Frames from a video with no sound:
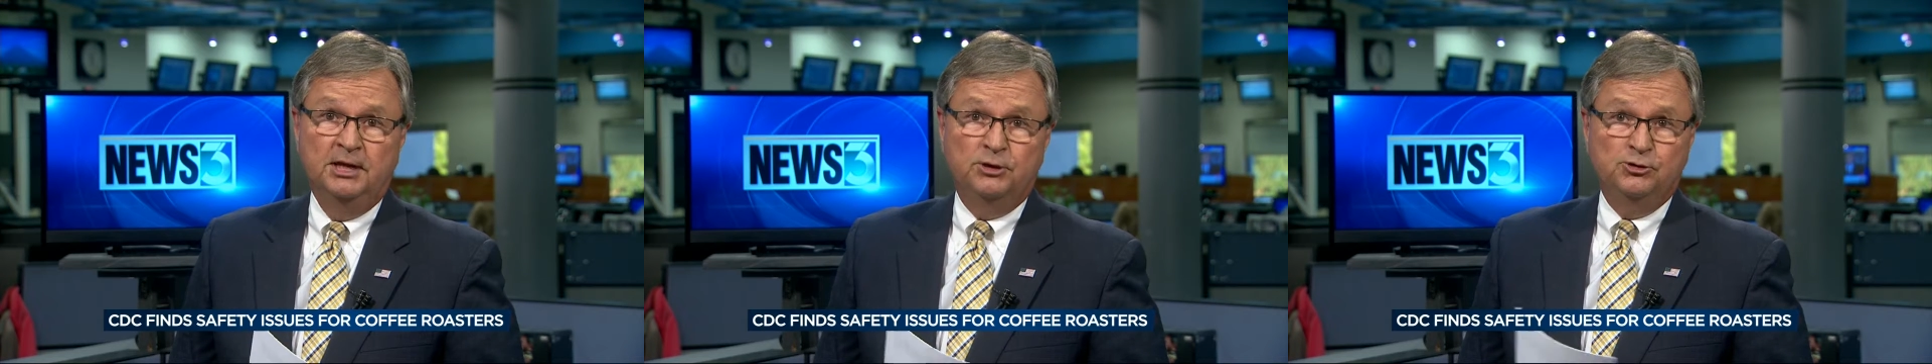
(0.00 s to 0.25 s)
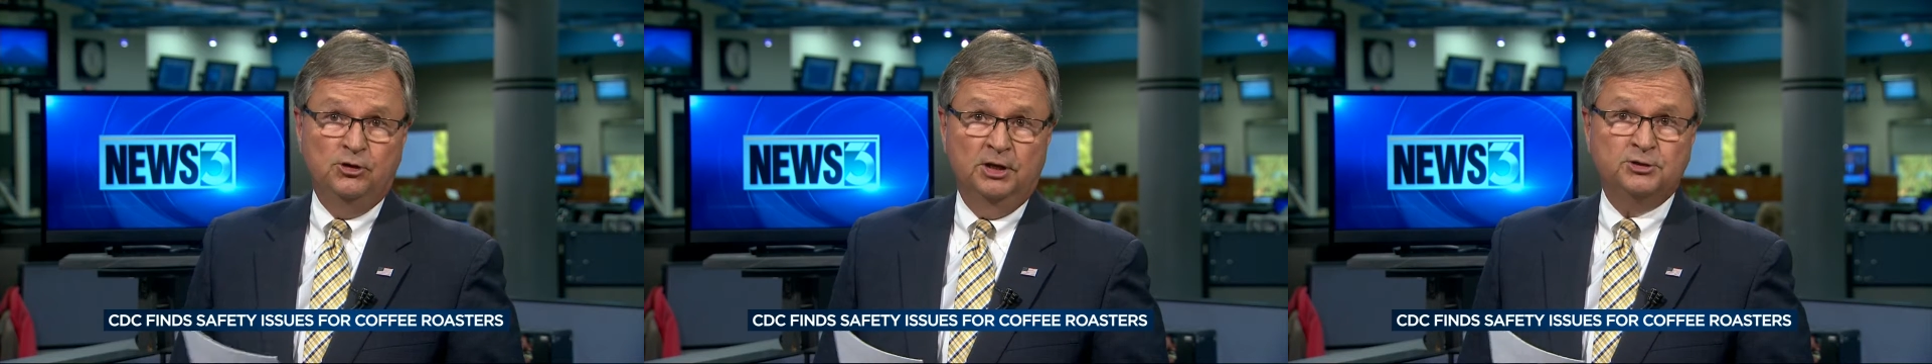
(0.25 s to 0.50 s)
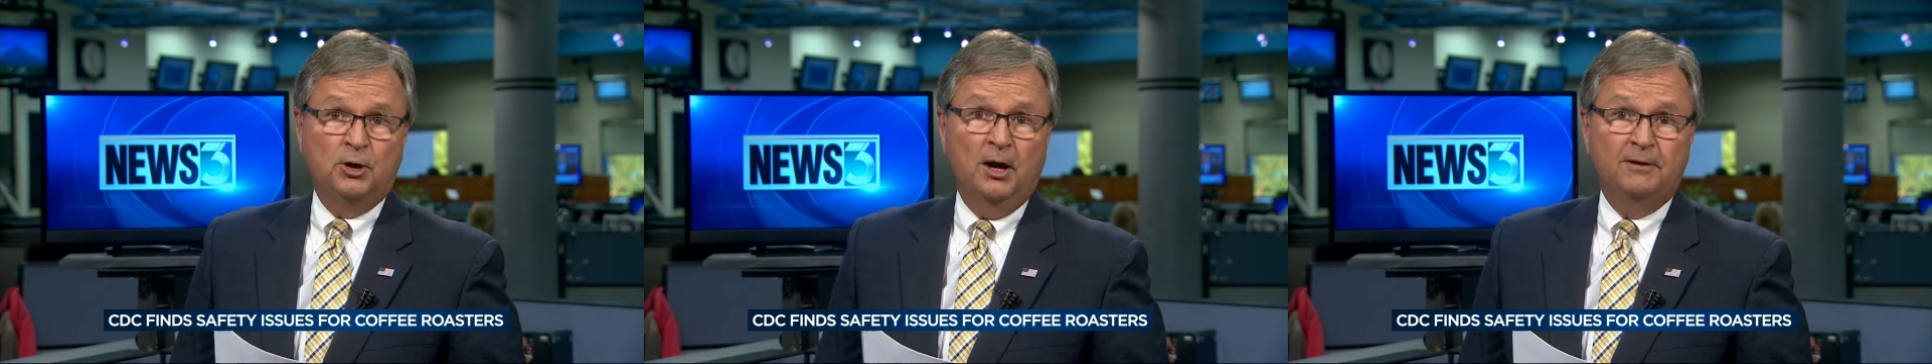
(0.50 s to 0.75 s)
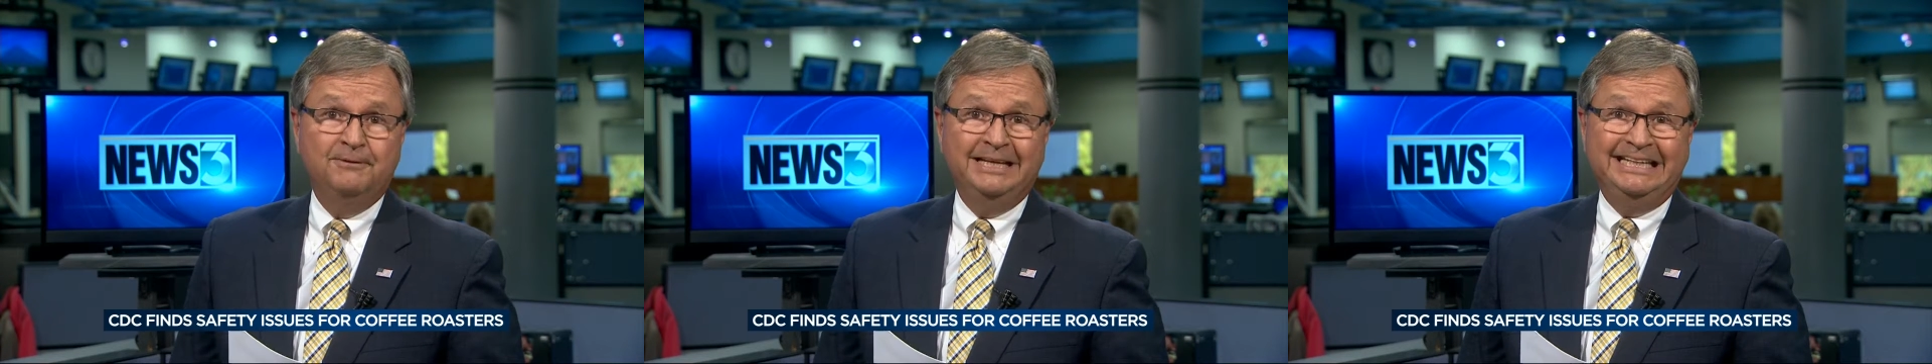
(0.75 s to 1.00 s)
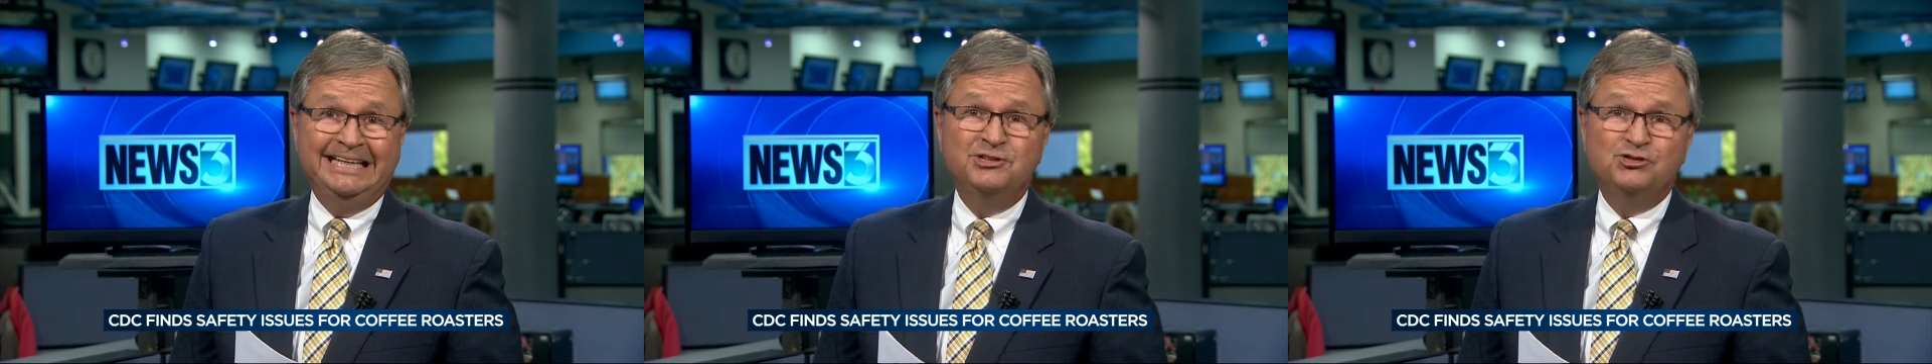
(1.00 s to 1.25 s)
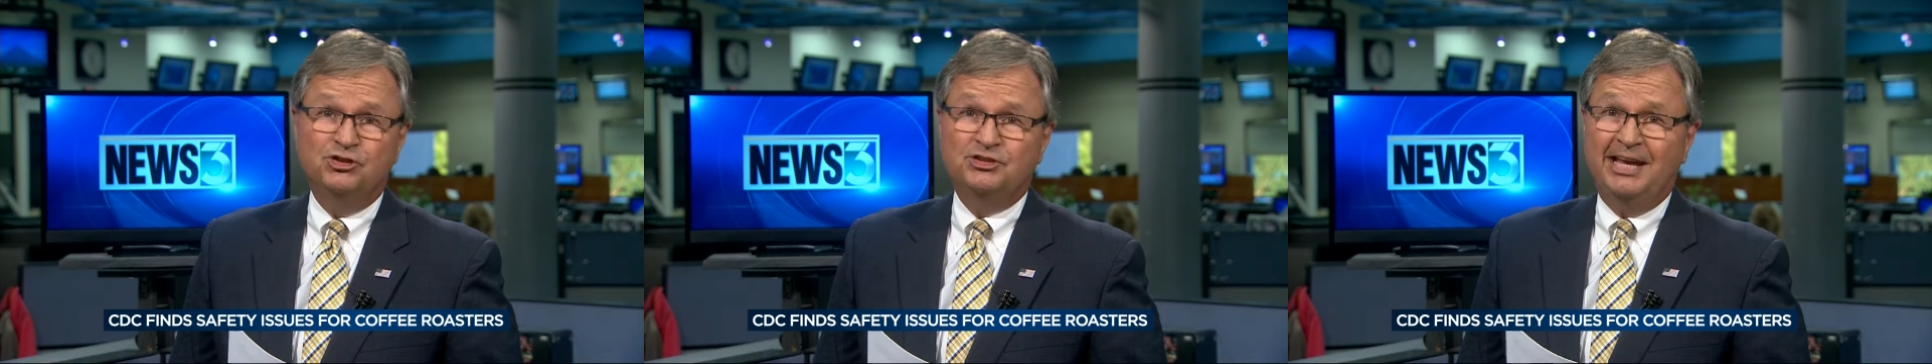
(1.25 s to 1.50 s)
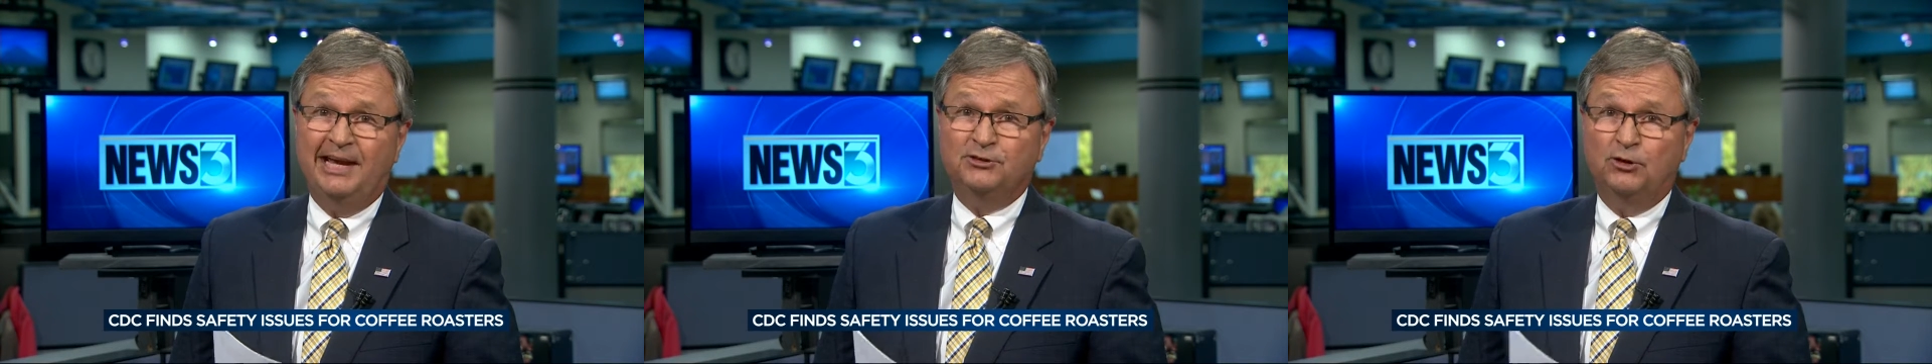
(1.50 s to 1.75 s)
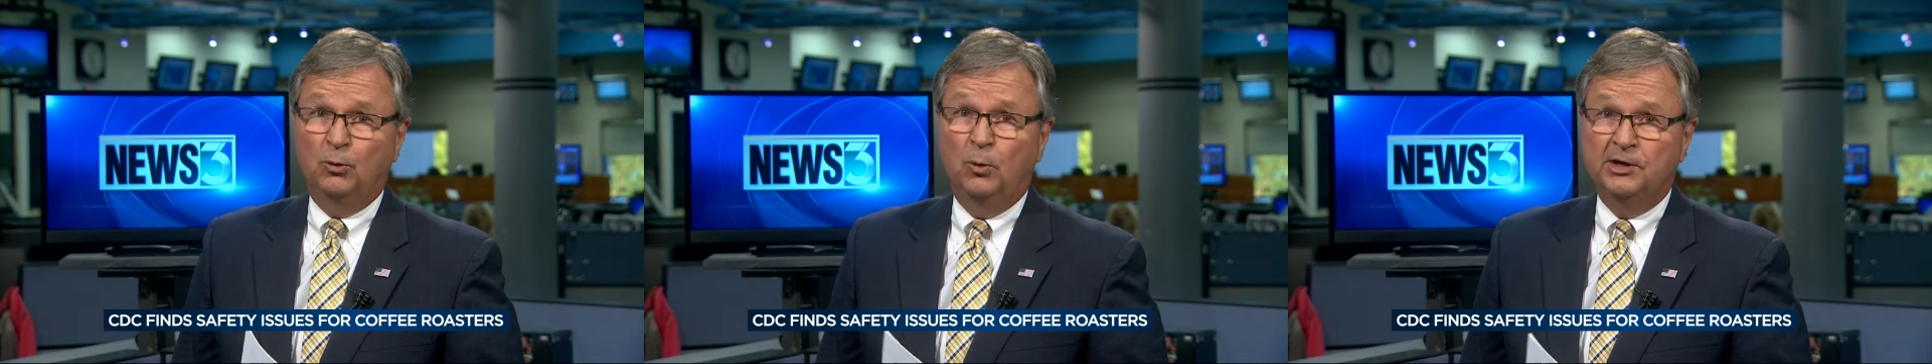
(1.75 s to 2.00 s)
Just Coffee didn't just
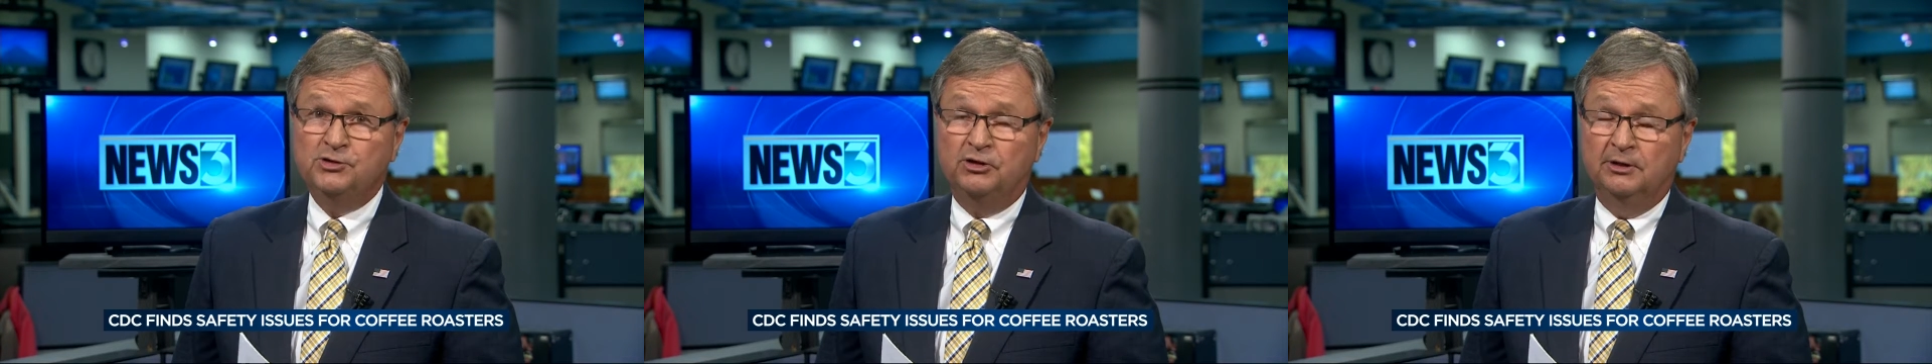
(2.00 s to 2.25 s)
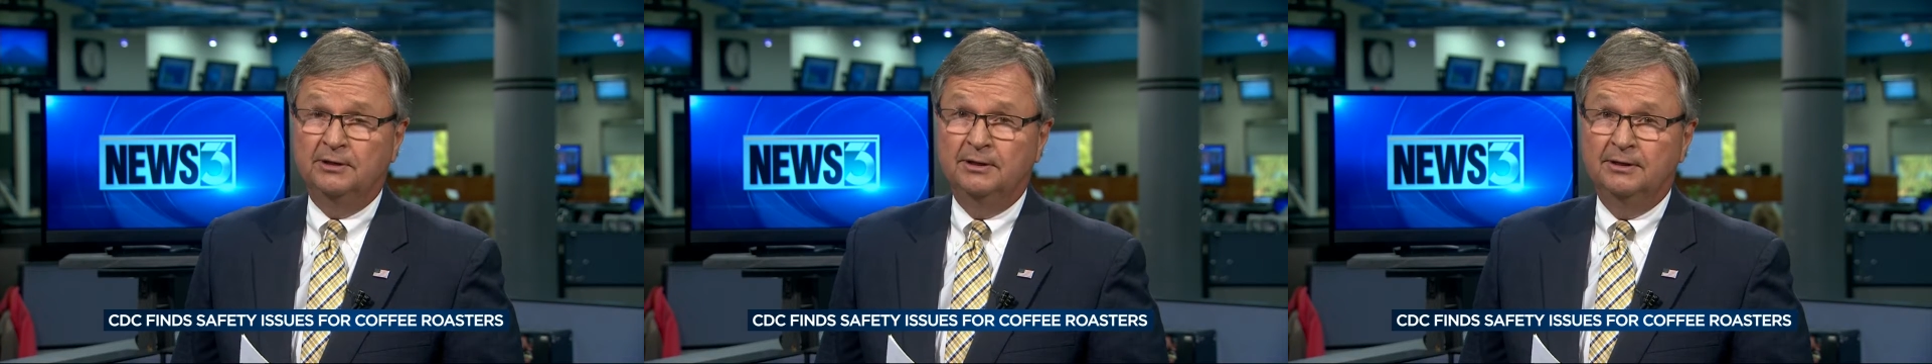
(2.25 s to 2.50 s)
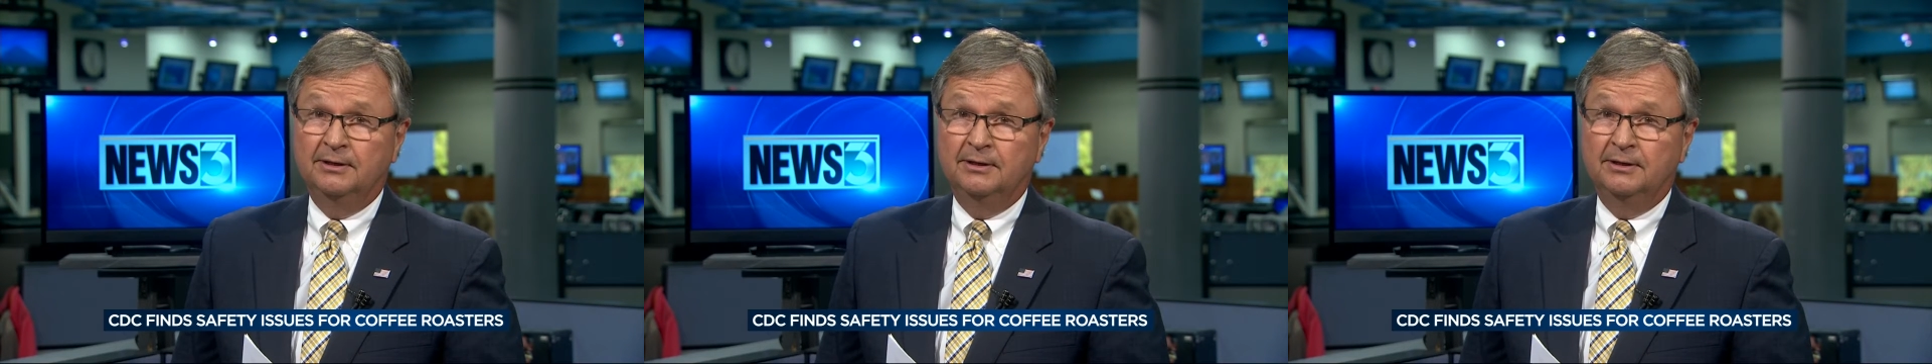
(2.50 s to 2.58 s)
ask the question,